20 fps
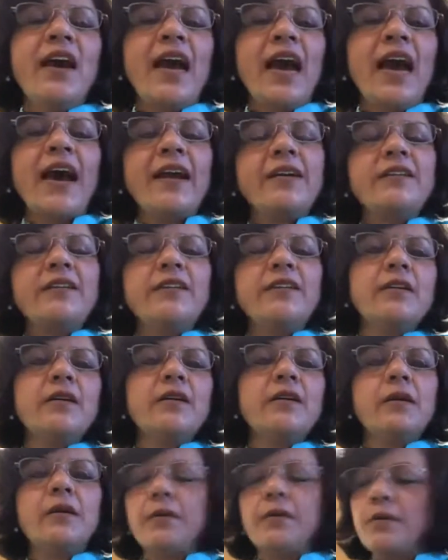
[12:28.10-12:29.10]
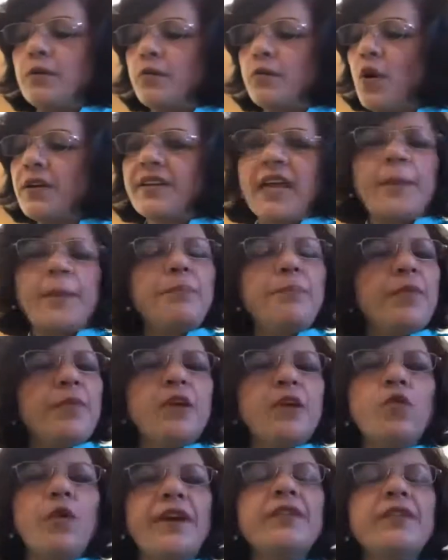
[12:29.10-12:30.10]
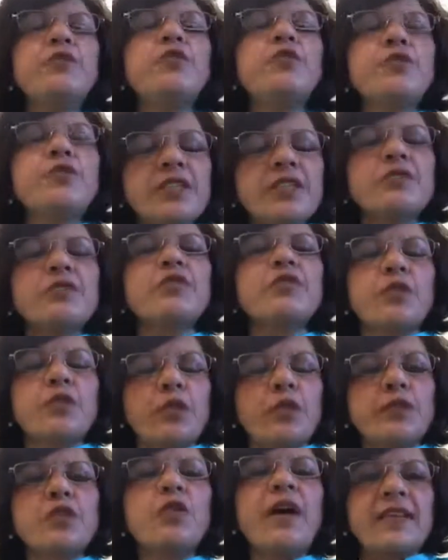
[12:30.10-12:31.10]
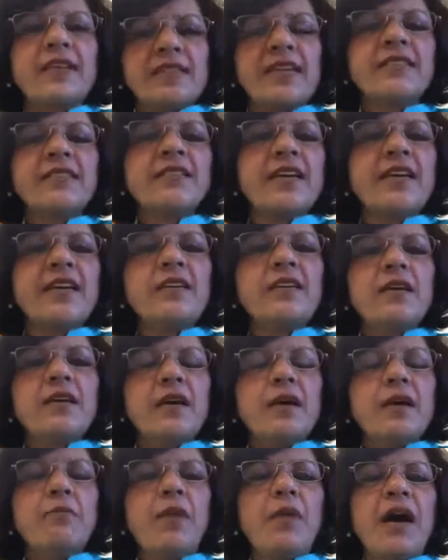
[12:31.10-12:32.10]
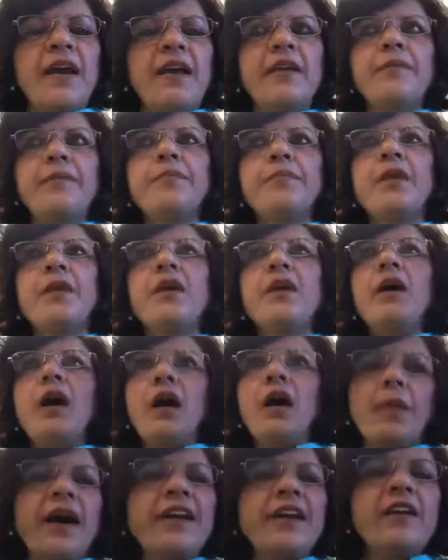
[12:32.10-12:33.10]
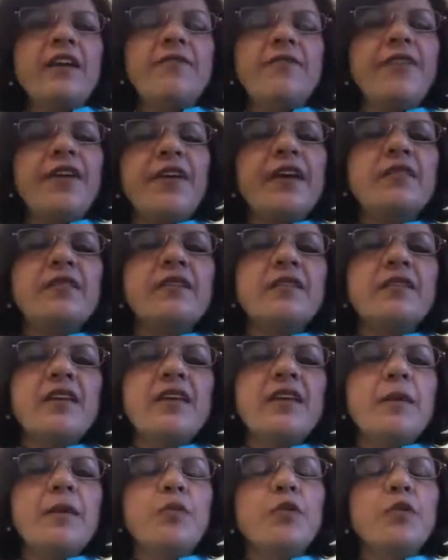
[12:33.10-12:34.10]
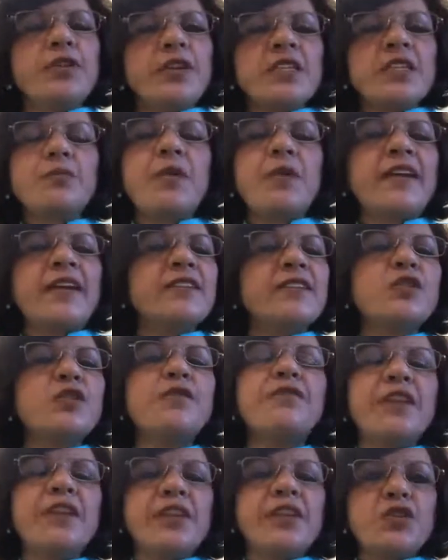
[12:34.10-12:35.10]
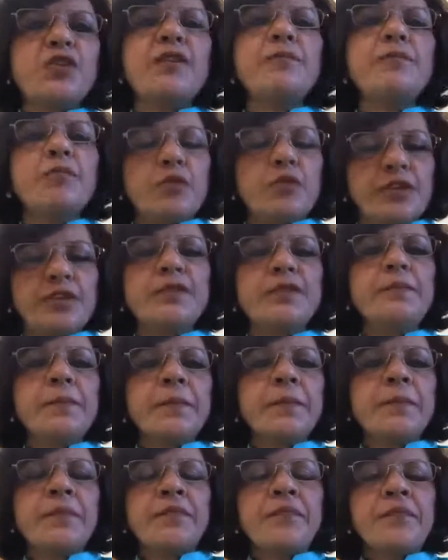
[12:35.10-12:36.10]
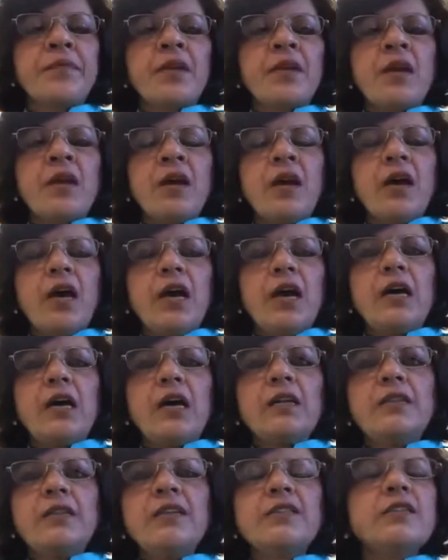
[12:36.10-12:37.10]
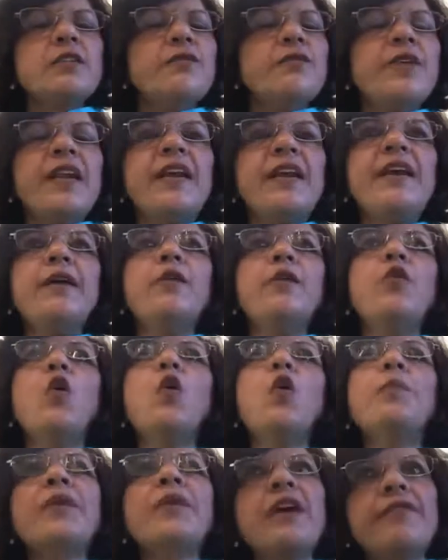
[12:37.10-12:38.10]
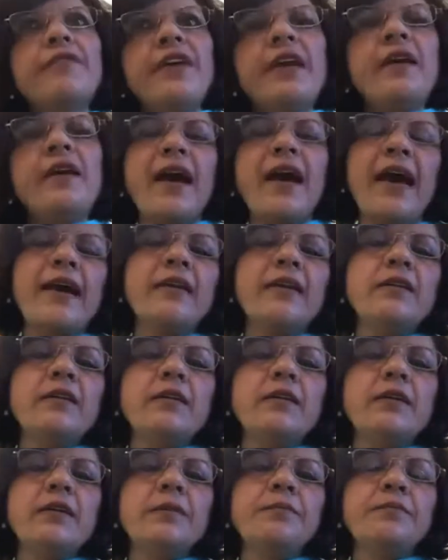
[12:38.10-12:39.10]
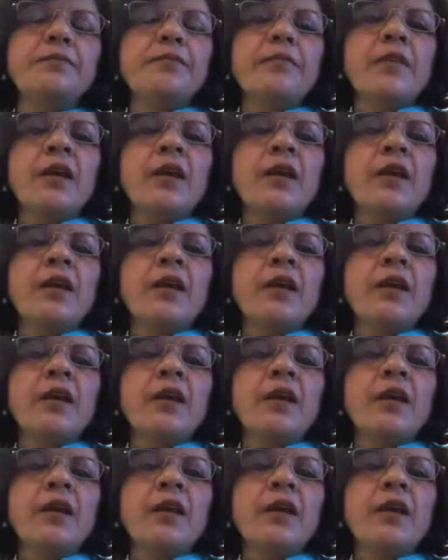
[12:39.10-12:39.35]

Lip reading: And what kept me going through this was also, as I said, my abiding faith in the Buddhist practice of Nichiren Buddhism. This is a very hope-giving and